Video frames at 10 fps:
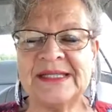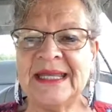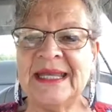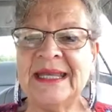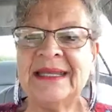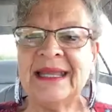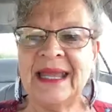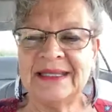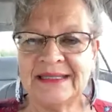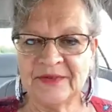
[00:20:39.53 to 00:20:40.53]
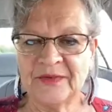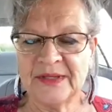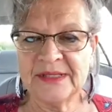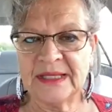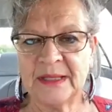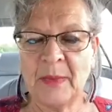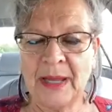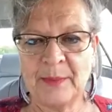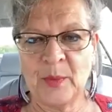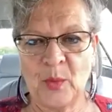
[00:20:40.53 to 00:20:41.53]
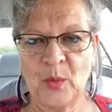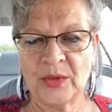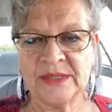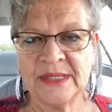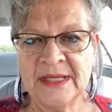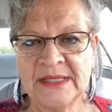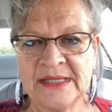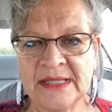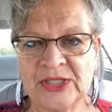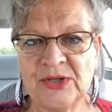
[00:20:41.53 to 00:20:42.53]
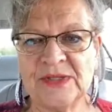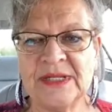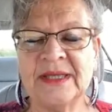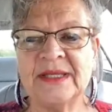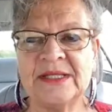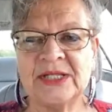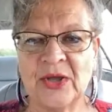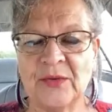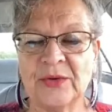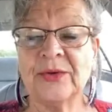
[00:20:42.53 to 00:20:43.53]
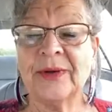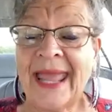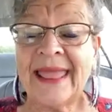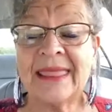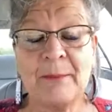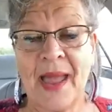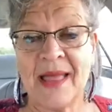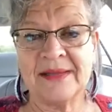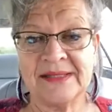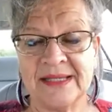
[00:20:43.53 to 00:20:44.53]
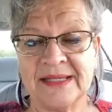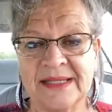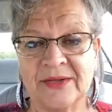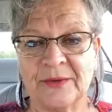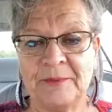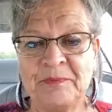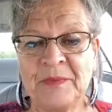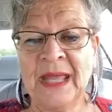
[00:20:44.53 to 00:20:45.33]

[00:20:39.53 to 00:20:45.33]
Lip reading: seen a difference in my pores since using the toner and the balancing serum.